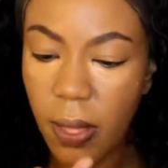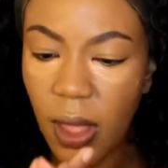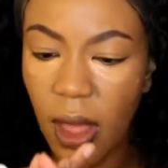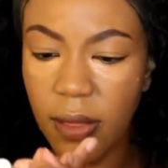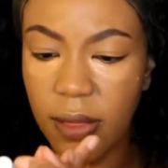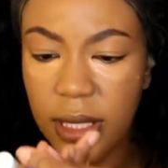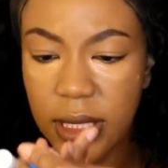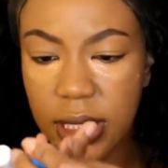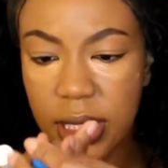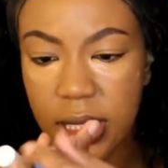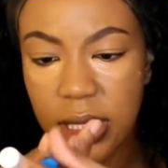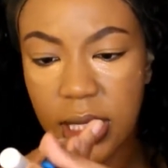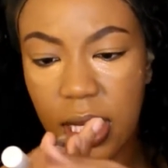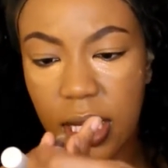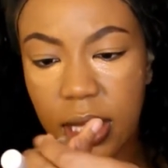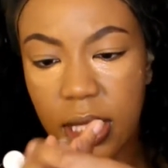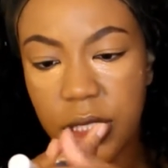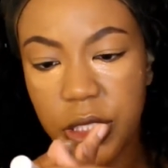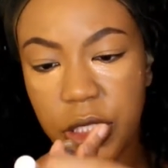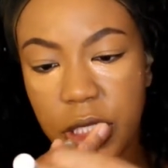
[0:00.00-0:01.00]
This is
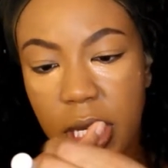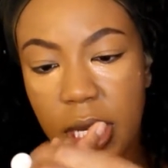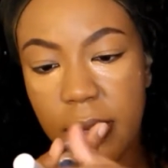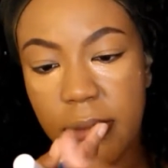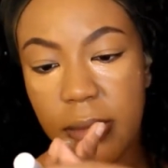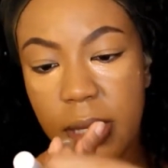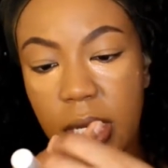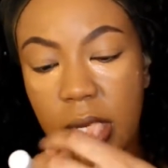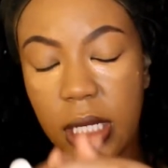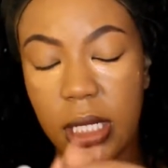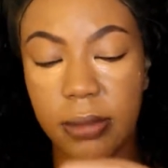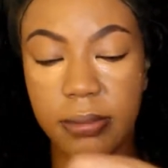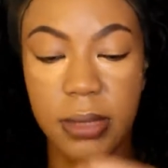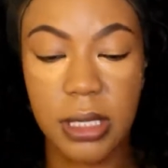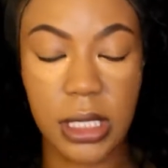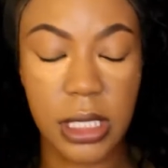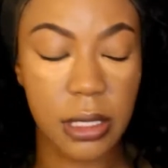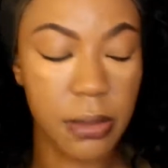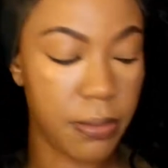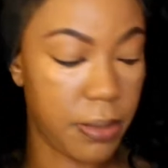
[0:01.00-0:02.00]
in the shade Medium
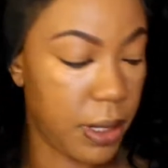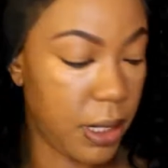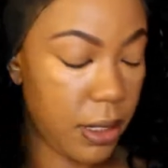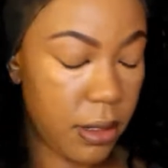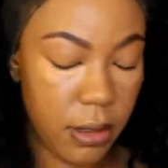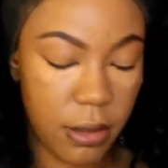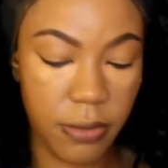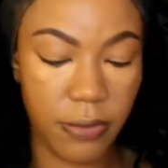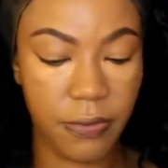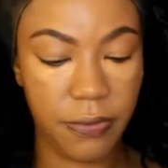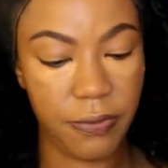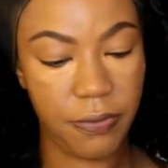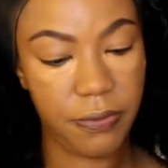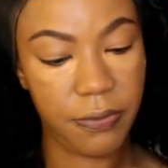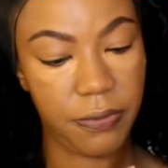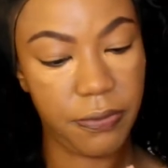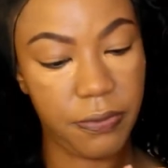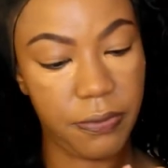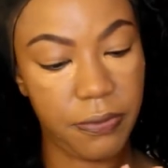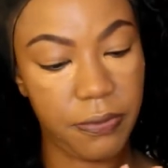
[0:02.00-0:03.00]
Deep
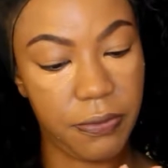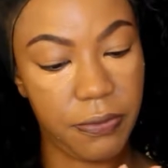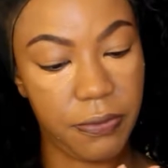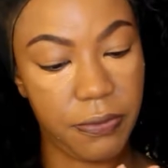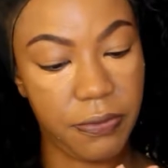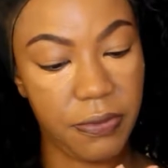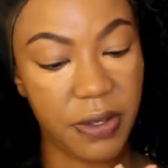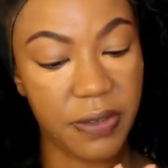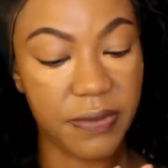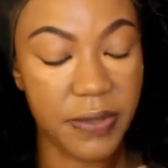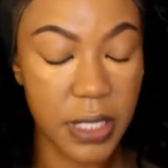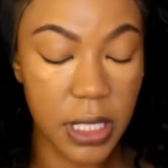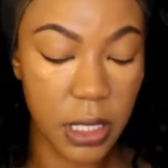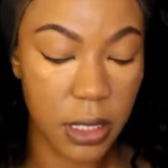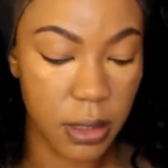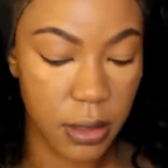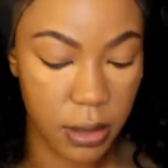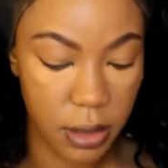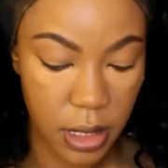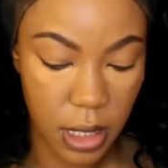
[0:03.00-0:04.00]

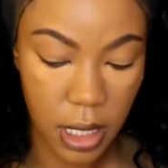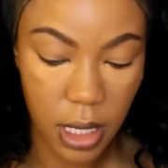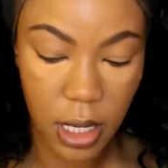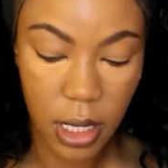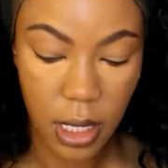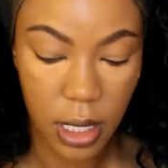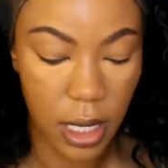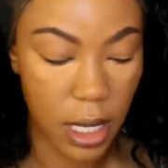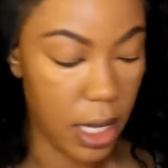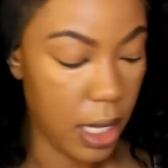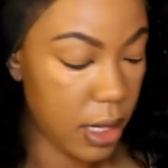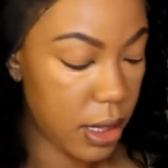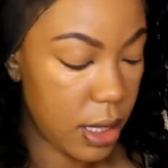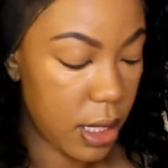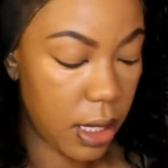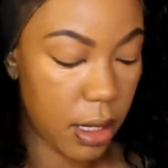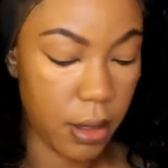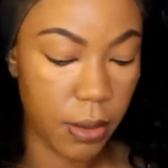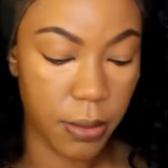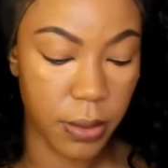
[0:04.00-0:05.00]
50. And
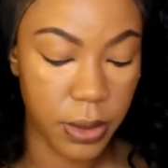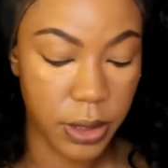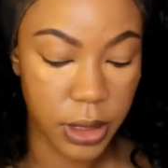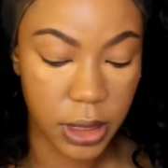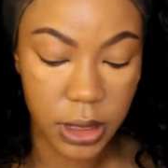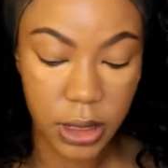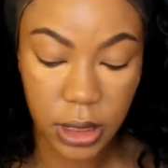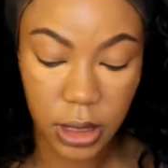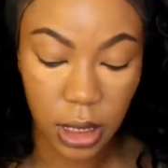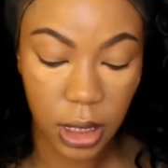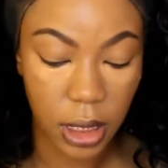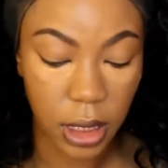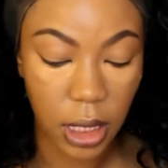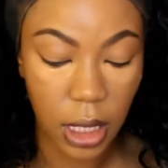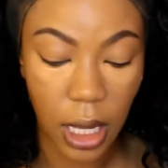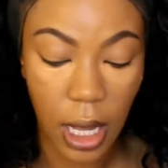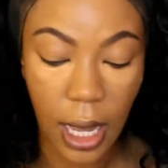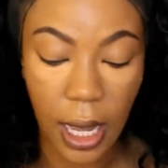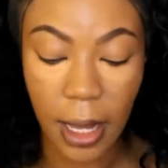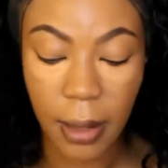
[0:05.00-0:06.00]
then we're just
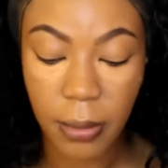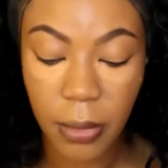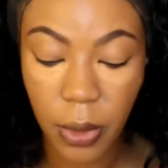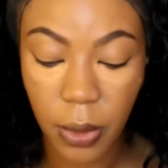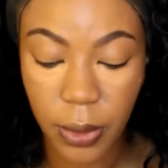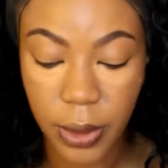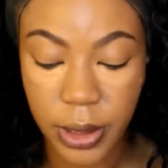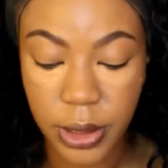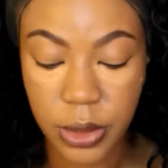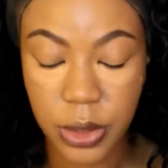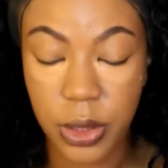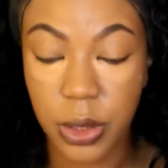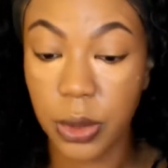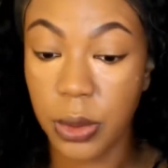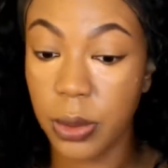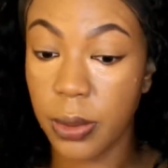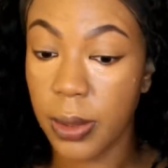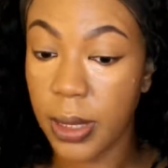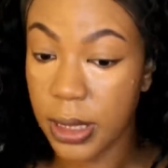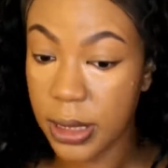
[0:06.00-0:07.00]
gonna, I'm going
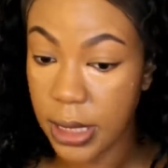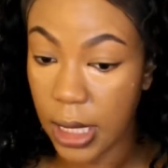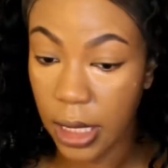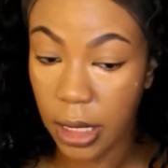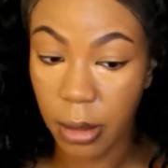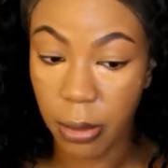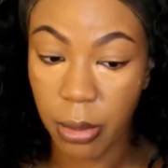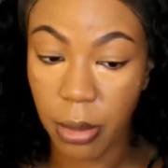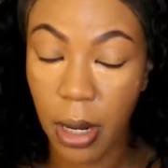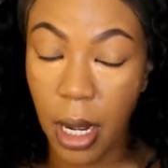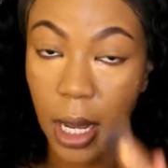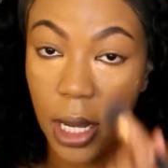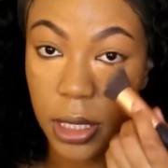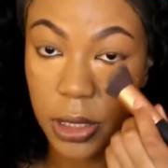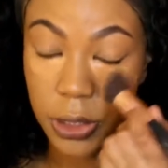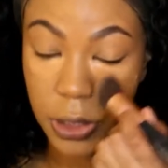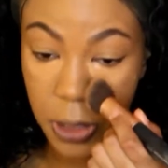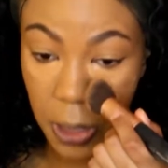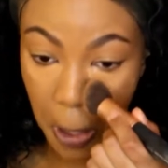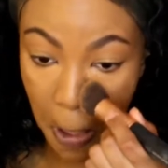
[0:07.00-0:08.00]
to take a
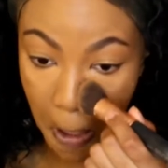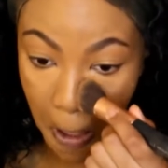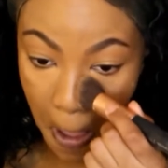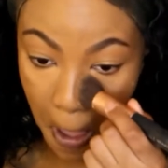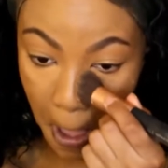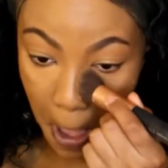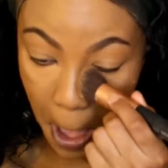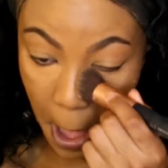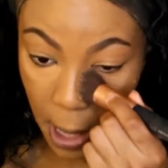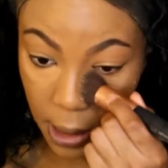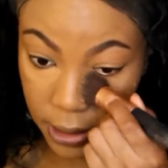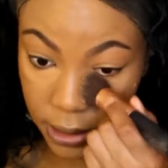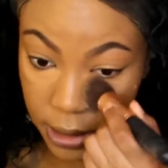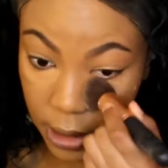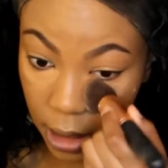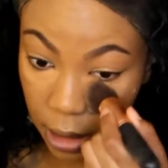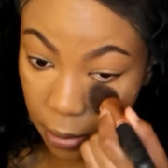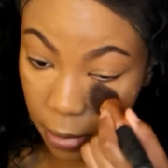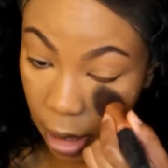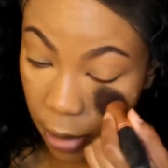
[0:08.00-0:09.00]
brush
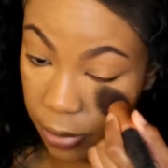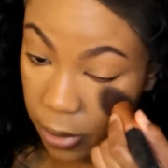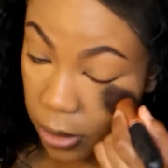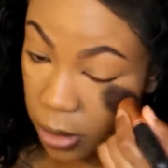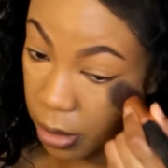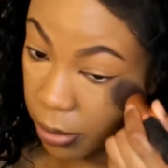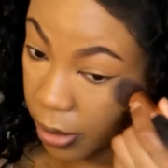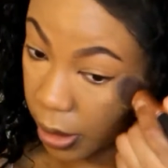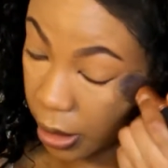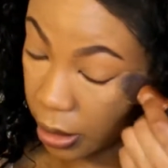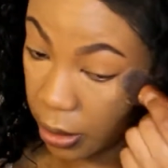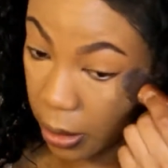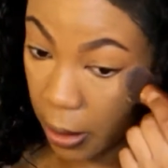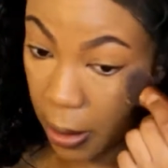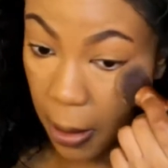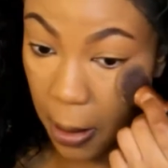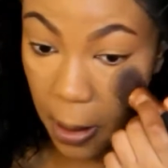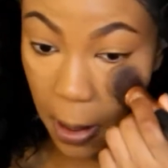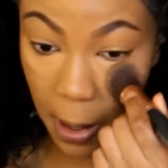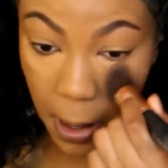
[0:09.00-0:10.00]
instead of my beauty
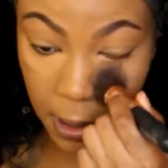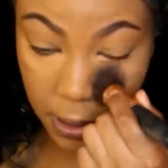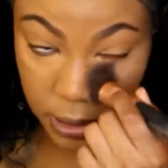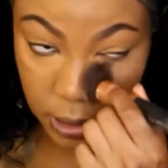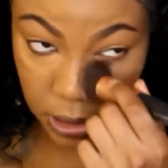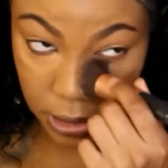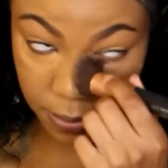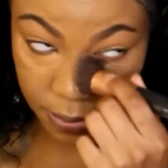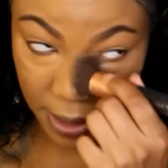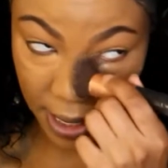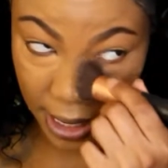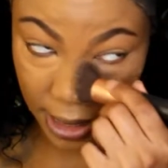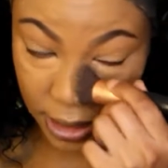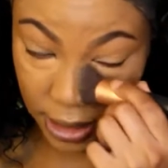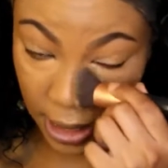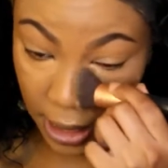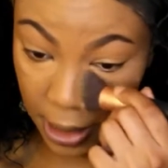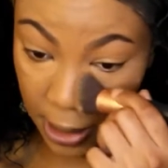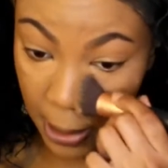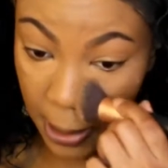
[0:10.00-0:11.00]
blender and just pat
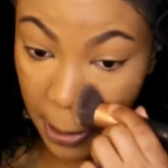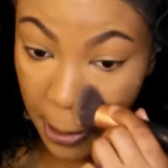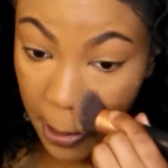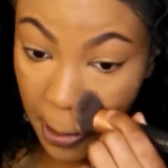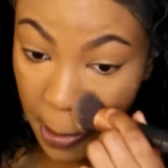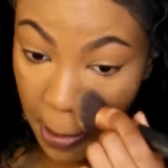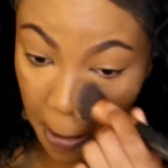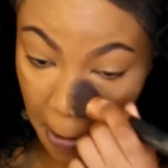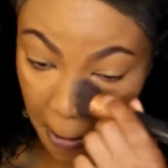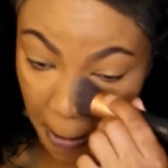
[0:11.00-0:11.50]
that in.